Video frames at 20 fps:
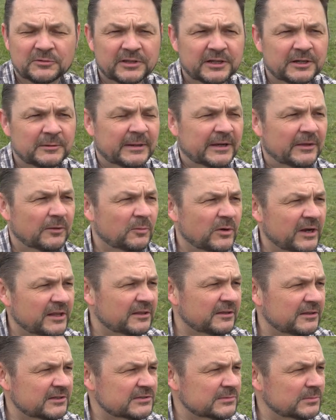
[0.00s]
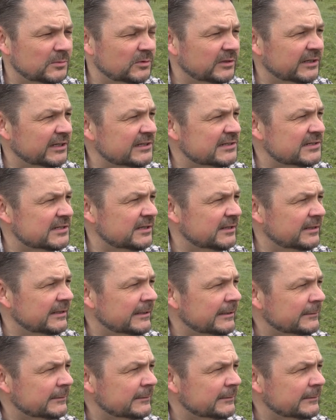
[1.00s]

thing about the weather this morning is that